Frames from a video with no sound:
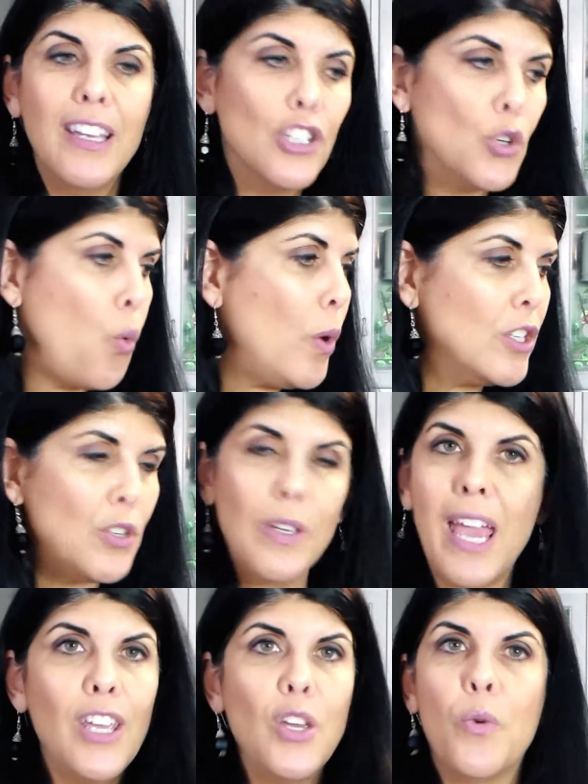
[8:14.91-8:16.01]
It's going to
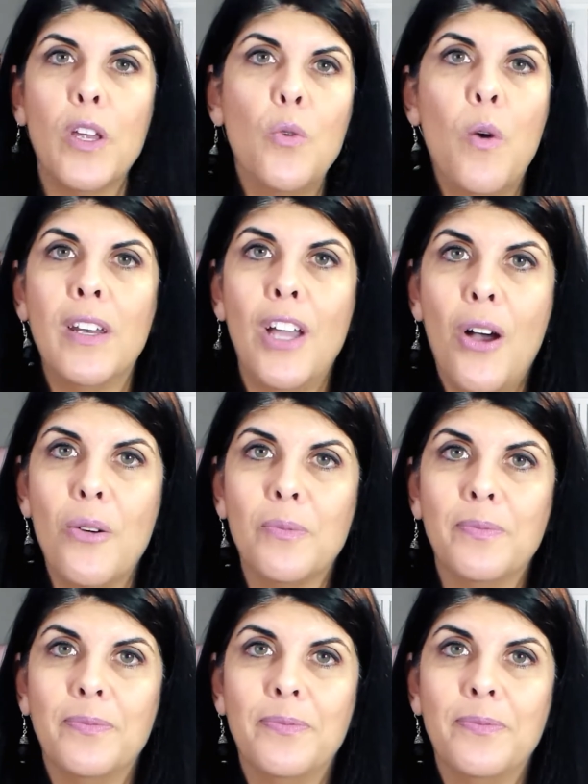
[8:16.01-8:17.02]
get you where you want to go.